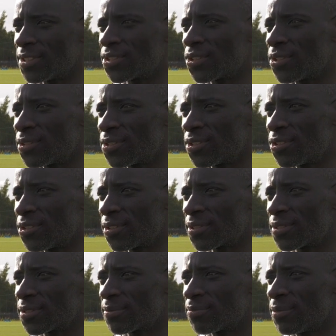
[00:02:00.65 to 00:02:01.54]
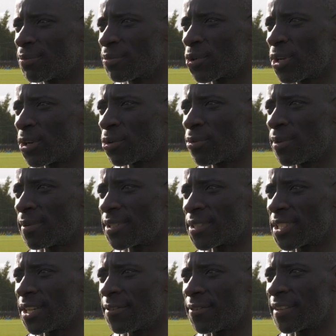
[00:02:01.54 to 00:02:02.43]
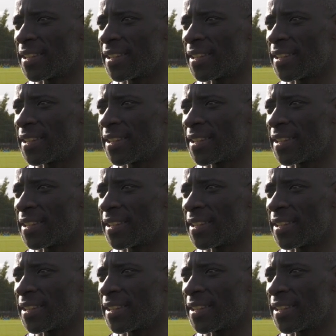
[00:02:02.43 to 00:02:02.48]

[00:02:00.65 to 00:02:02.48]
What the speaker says: It's good to just equip yourself